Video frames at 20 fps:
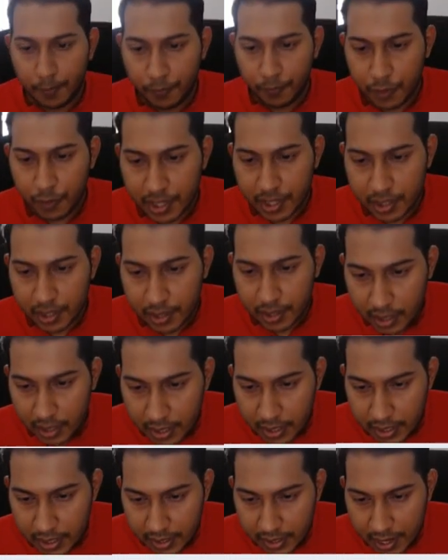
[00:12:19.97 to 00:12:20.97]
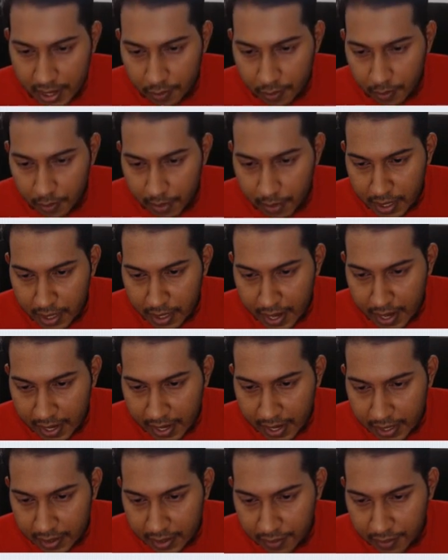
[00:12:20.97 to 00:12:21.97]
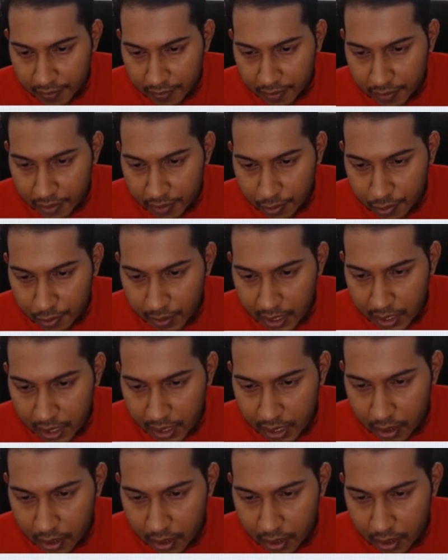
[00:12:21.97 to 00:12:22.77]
which is in this case will be negative 3